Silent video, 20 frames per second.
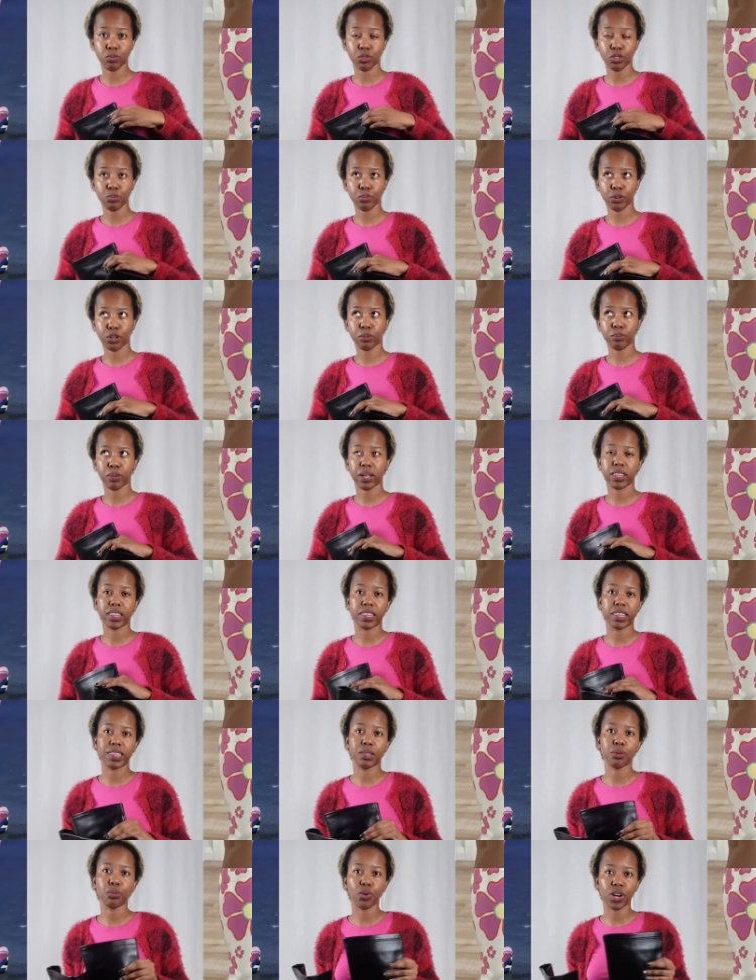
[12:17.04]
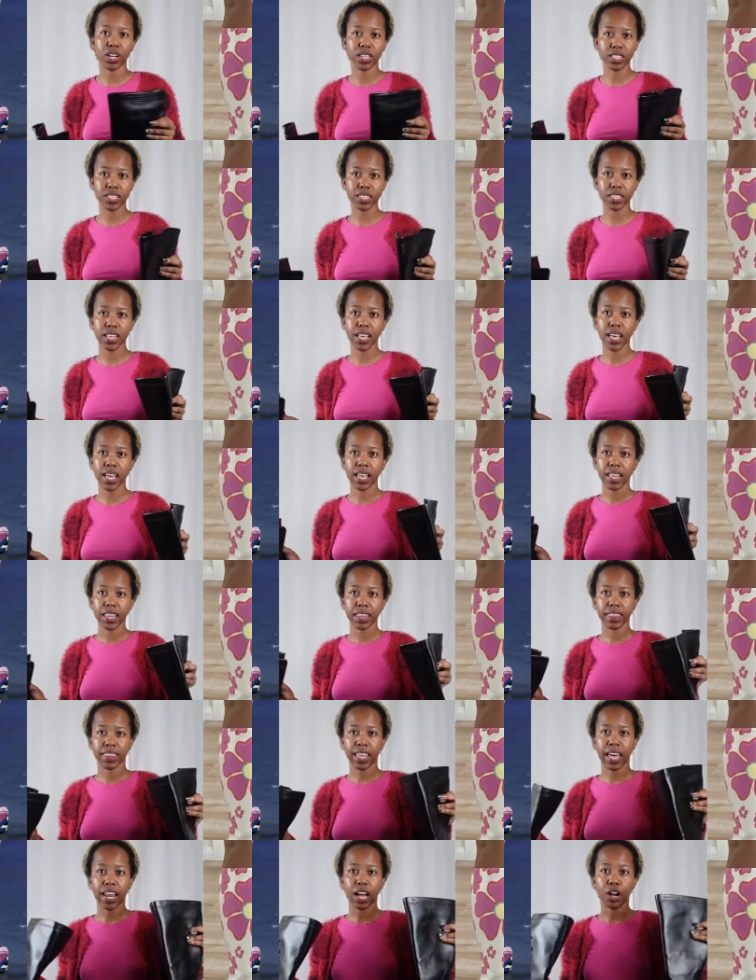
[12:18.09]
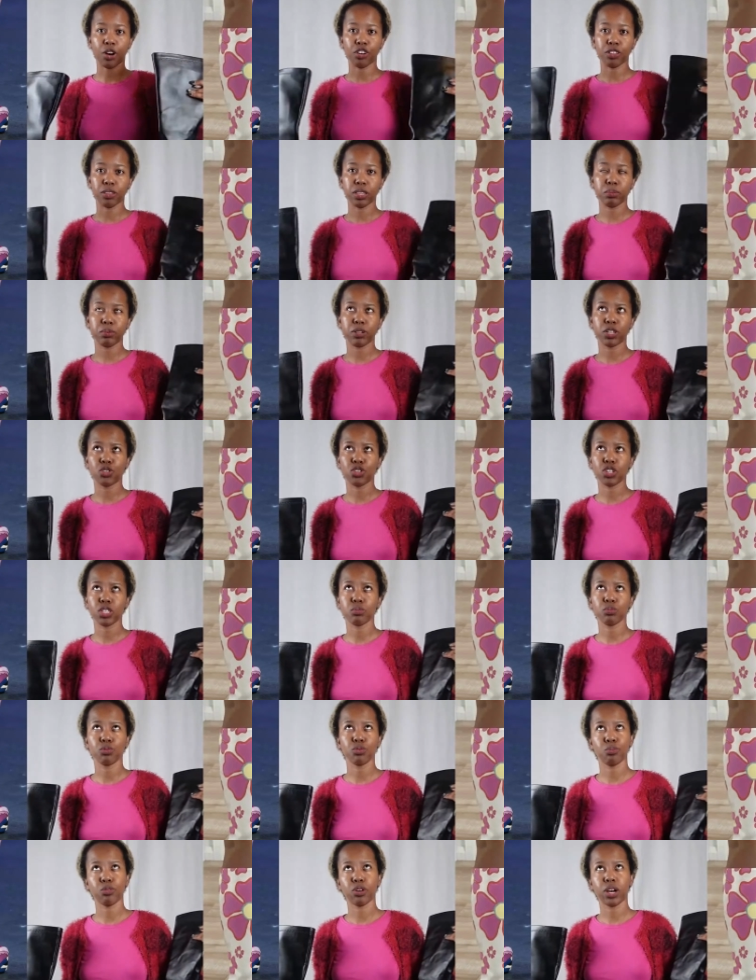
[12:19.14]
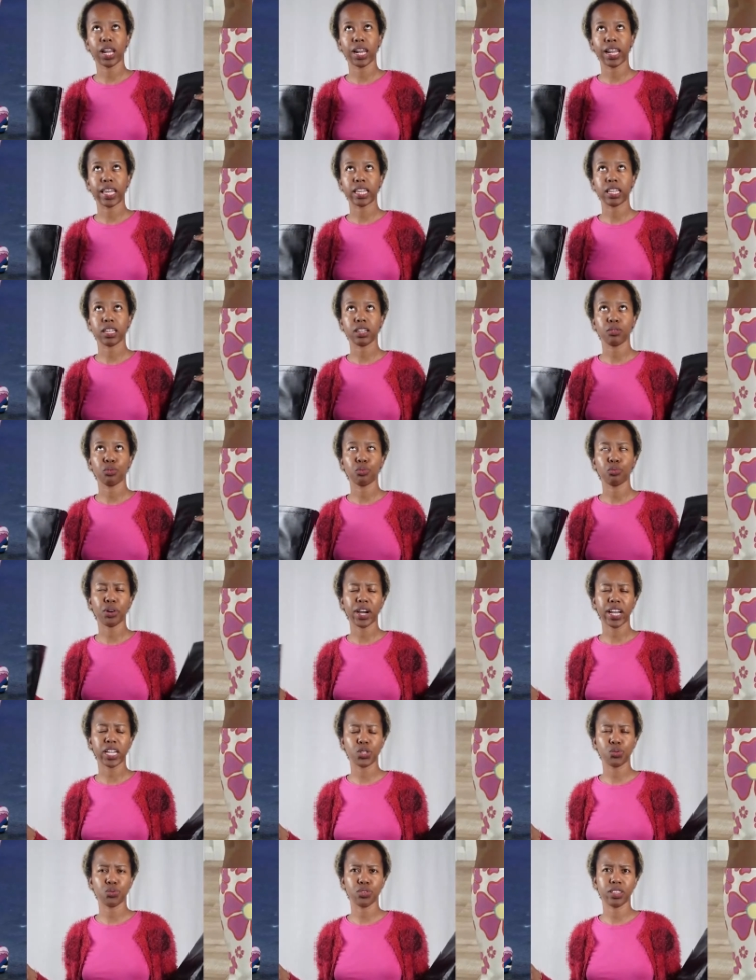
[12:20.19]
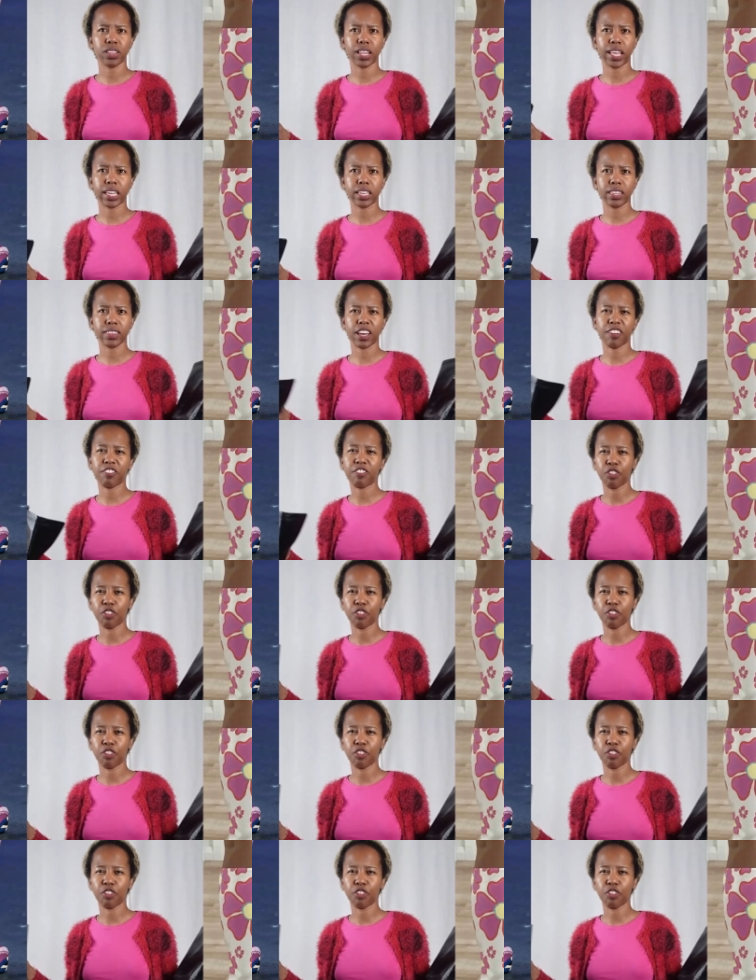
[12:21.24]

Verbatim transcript: mood board, but the ones that are on the Pinterest mood board are like white with like that